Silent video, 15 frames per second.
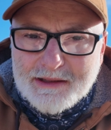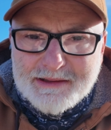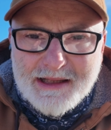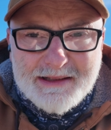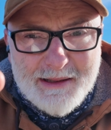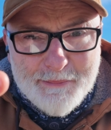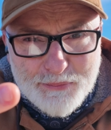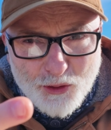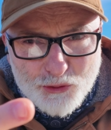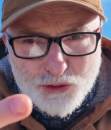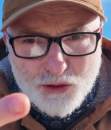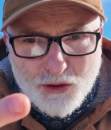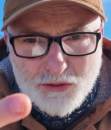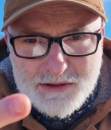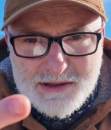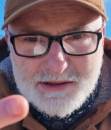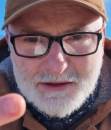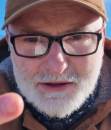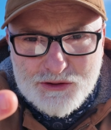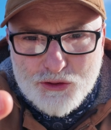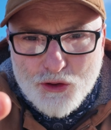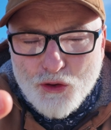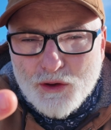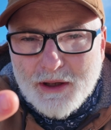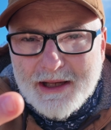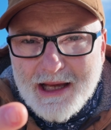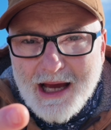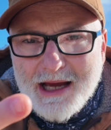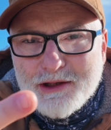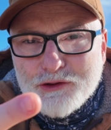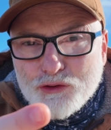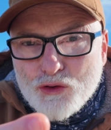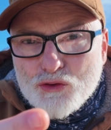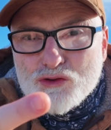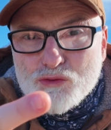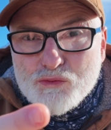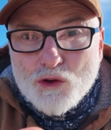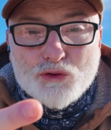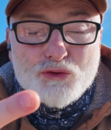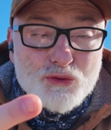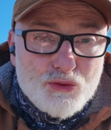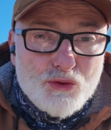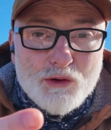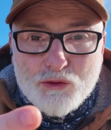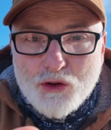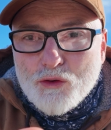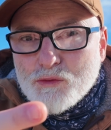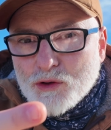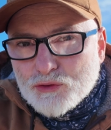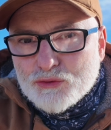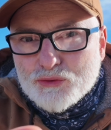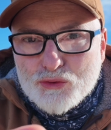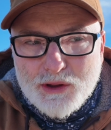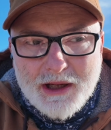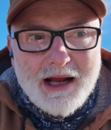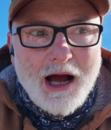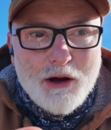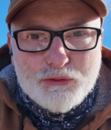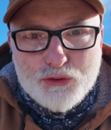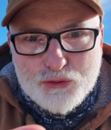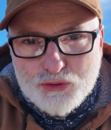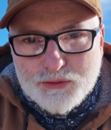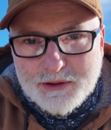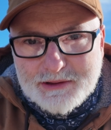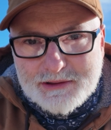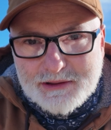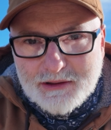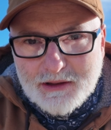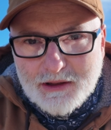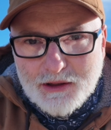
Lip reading: then the protocols. So AI knows what to do and know what to do and how to do it.